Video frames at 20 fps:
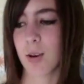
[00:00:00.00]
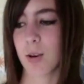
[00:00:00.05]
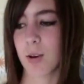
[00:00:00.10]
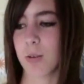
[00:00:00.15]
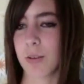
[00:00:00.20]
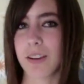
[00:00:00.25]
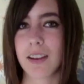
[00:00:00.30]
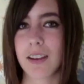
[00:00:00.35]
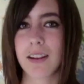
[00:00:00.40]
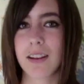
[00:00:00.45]

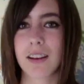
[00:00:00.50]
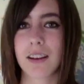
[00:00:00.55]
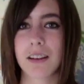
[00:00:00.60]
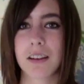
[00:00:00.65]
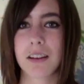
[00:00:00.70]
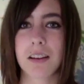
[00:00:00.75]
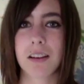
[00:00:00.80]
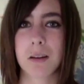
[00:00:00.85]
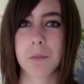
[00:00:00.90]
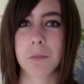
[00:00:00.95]
Oh wait,
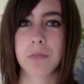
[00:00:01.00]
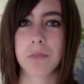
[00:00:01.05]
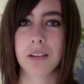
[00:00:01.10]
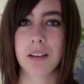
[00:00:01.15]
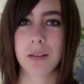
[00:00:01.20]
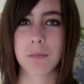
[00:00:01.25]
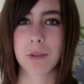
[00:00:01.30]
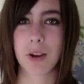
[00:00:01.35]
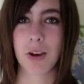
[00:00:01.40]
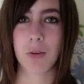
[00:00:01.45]

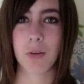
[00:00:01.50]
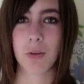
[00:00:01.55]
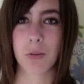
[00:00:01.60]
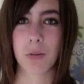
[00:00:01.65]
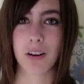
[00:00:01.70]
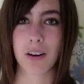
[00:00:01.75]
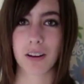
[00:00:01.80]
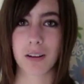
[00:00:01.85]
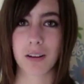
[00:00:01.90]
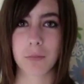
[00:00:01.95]
I'm not
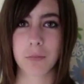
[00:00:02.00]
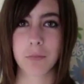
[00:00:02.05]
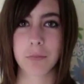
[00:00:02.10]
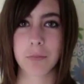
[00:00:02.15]
wearing